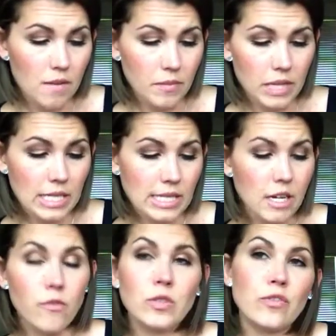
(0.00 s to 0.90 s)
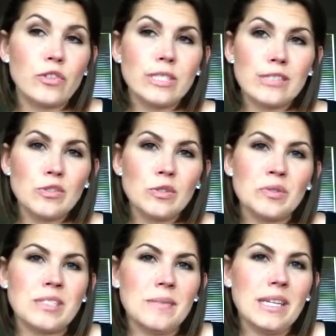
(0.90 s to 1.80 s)
This stuff was first
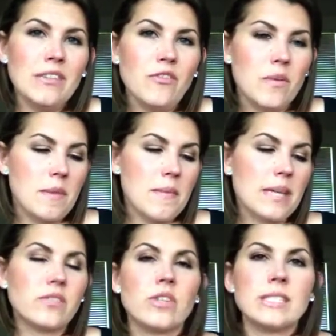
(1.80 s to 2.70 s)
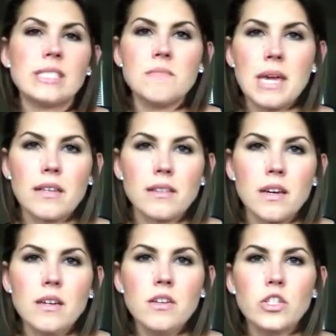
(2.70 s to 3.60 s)
introduced to me from my best friend Samantha.
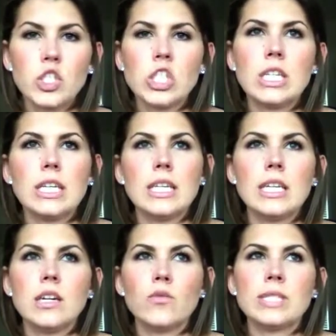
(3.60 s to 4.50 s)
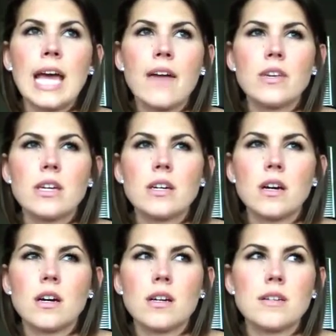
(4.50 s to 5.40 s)
She was having
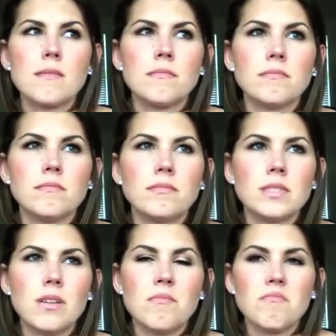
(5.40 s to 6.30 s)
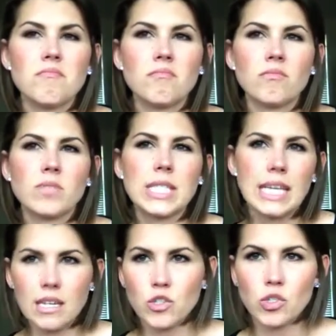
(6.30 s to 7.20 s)
some skin
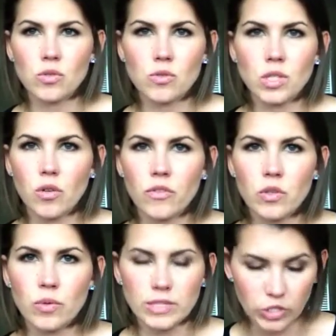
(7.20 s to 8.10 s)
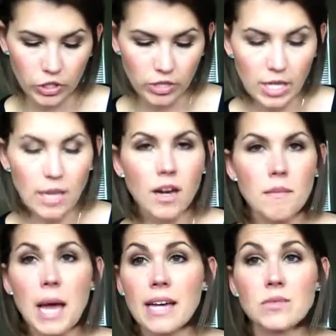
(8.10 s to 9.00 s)
issues over the winter,
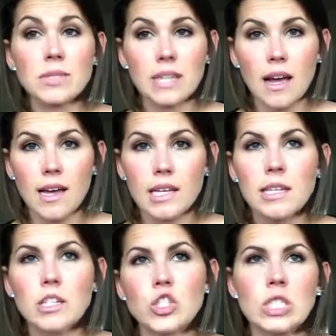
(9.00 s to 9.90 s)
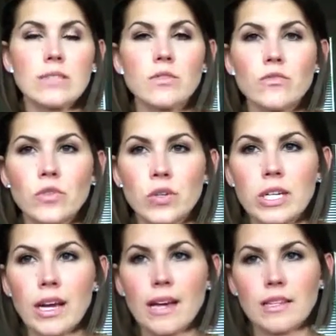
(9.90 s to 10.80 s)
as was I. She lives in
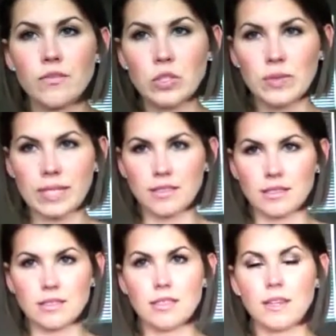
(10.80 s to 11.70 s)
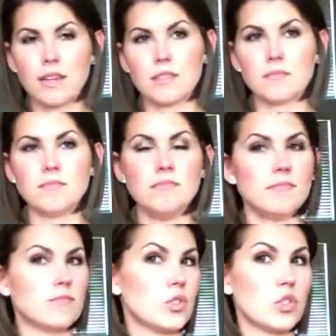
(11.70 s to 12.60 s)
Florida. I live in New England. I'm
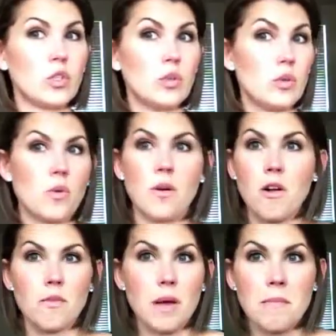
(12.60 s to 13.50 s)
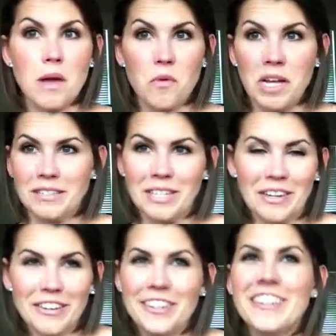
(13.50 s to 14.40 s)
sure you know all about my
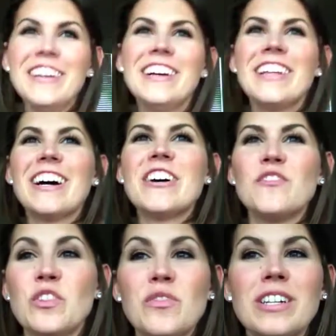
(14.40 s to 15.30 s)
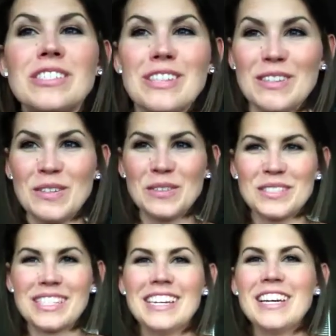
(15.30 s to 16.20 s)
winter if you've watched the
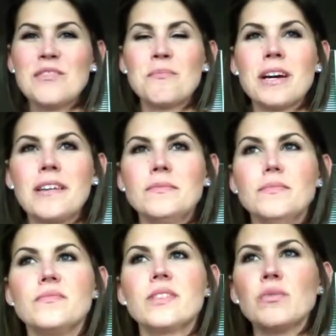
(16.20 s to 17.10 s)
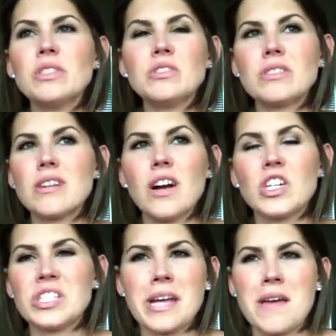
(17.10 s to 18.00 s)
news. But the winter is a
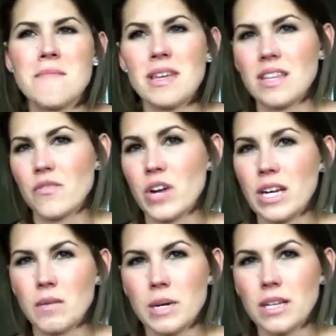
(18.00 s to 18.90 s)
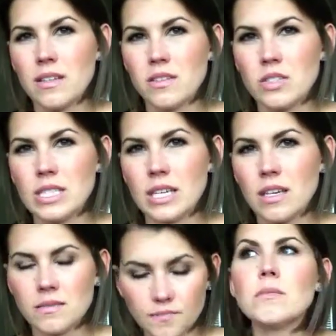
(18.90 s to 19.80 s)
harsh time, I think, for anybody in their
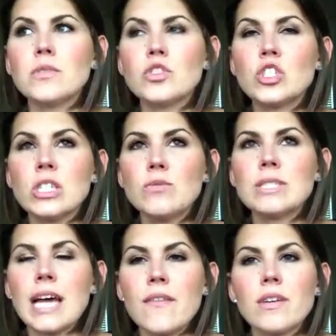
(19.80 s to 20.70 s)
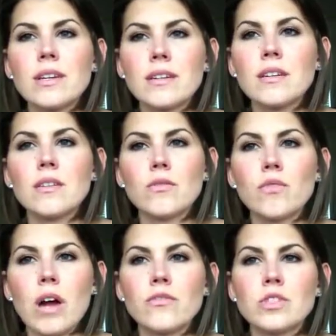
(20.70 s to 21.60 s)
skin. She was having
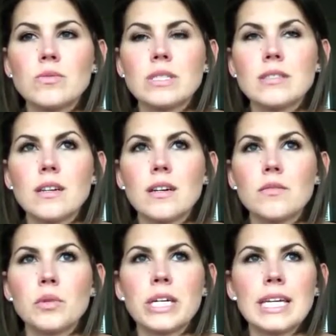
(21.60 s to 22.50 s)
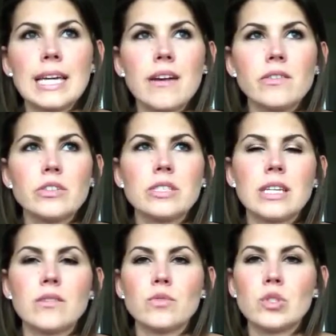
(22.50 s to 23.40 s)
rough. She was breaking out. Her
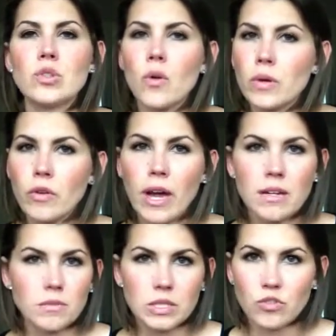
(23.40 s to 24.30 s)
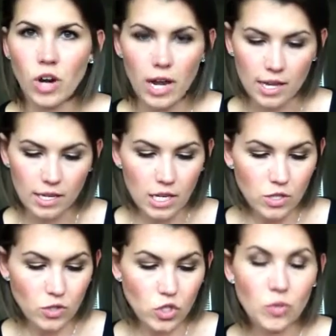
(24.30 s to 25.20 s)
skin was so incredibly dry.
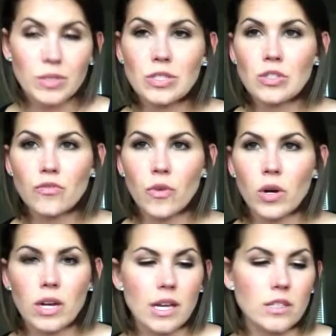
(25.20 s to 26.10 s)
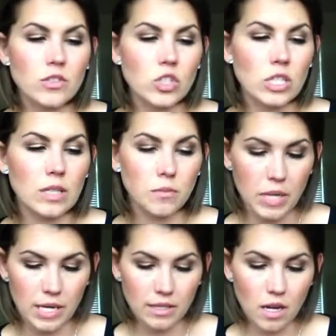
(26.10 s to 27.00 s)
So she went to Sephora and she
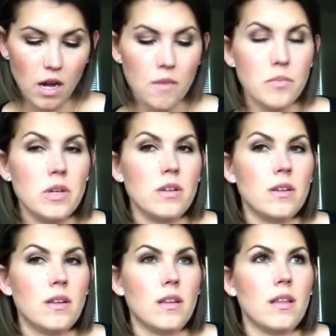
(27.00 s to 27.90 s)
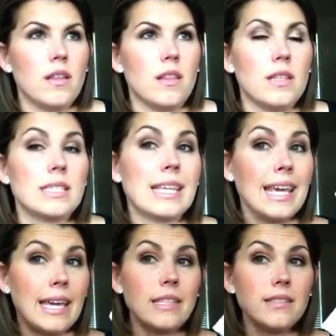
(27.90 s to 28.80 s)
picked up this
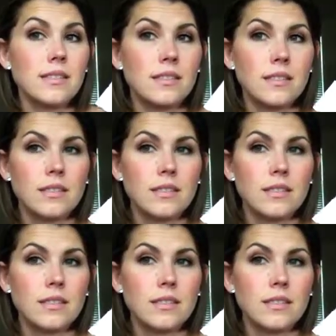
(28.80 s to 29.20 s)
kit.